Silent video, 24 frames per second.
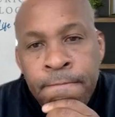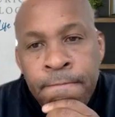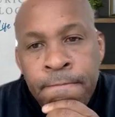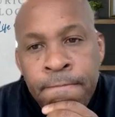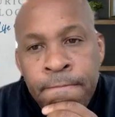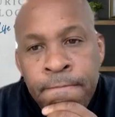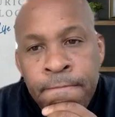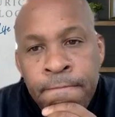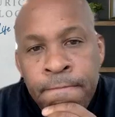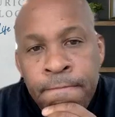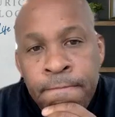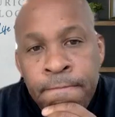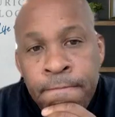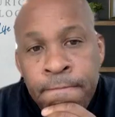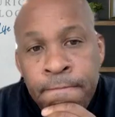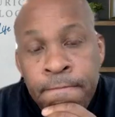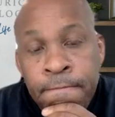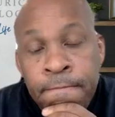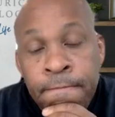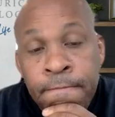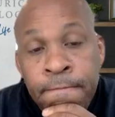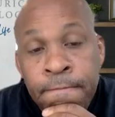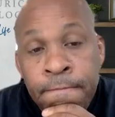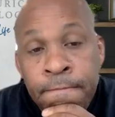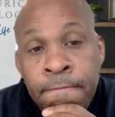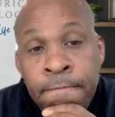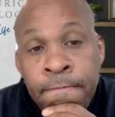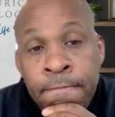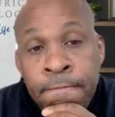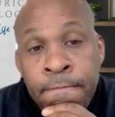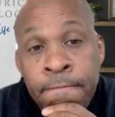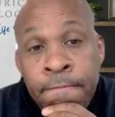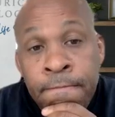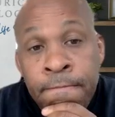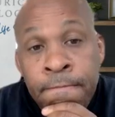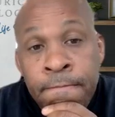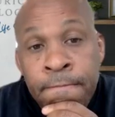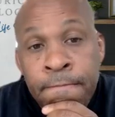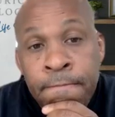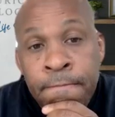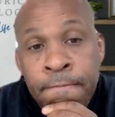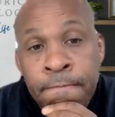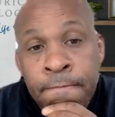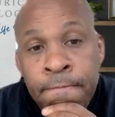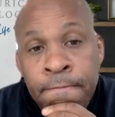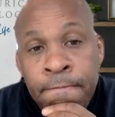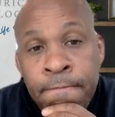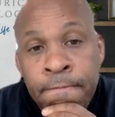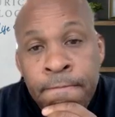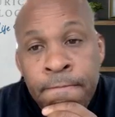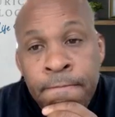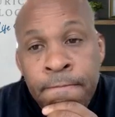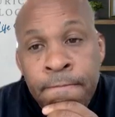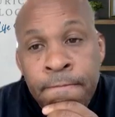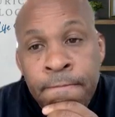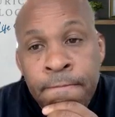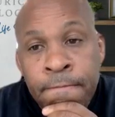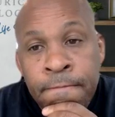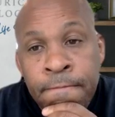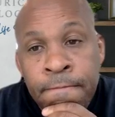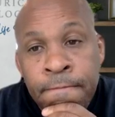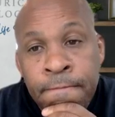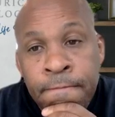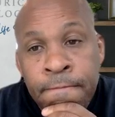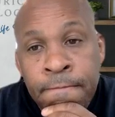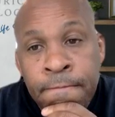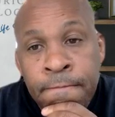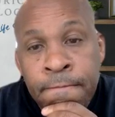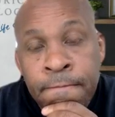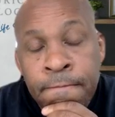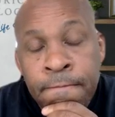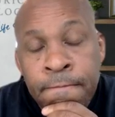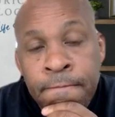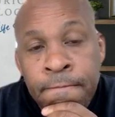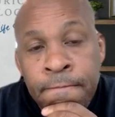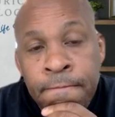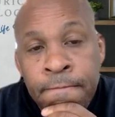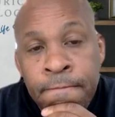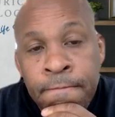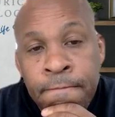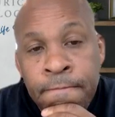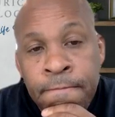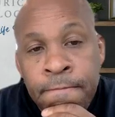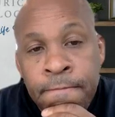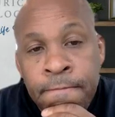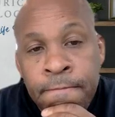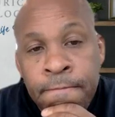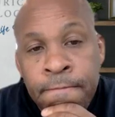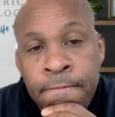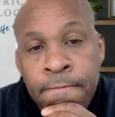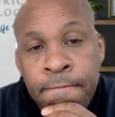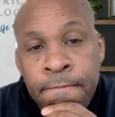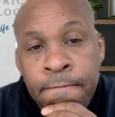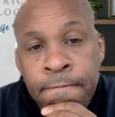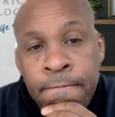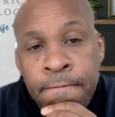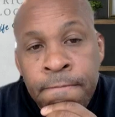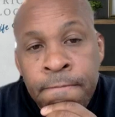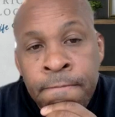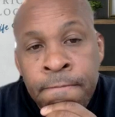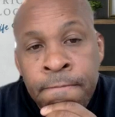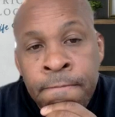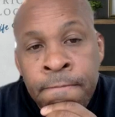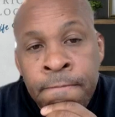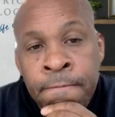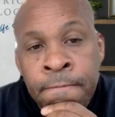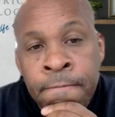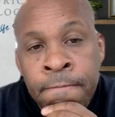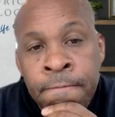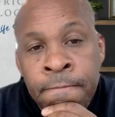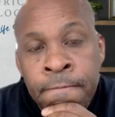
The person shown says nothing.